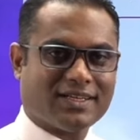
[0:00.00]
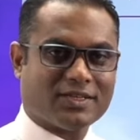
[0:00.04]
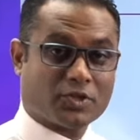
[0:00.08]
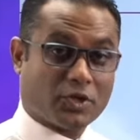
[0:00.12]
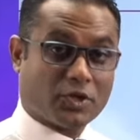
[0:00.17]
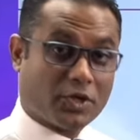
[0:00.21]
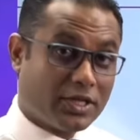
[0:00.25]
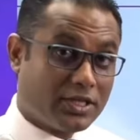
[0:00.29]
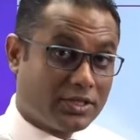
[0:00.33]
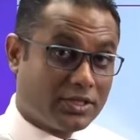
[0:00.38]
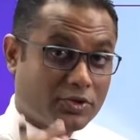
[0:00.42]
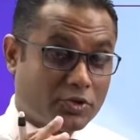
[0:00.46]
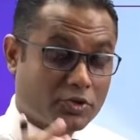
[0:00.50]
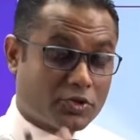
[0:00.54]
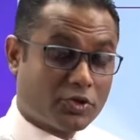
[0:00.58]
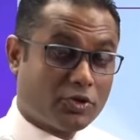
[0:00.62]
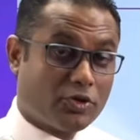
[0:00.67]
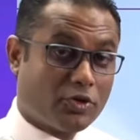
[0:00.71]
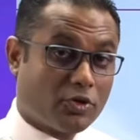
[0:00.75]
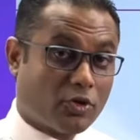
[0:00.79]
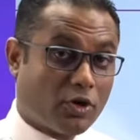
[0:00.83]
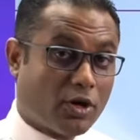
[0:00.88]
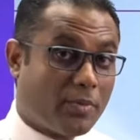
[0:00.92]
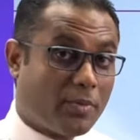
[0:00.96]
So you
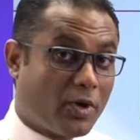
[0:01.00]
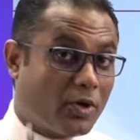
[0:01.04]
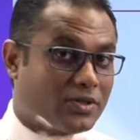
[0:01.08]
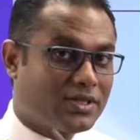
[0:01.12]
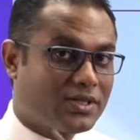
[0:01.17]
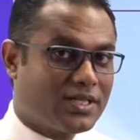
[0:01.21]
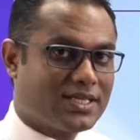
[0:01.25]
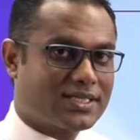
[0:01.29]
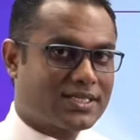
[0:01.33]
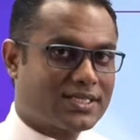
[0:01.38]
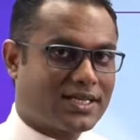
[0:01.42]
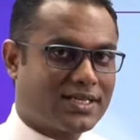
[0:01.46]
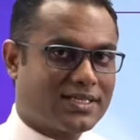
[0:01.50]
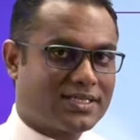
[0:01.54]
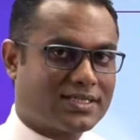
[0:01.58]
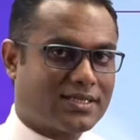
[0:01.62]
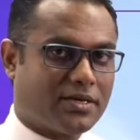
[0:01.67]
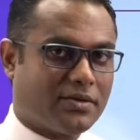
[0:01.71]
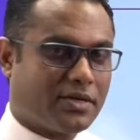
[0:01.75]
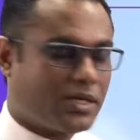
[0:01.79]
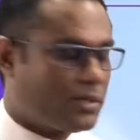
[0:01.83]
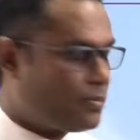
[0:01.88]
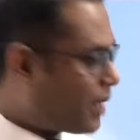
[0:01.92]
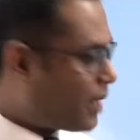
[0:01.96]
should know about these concepts,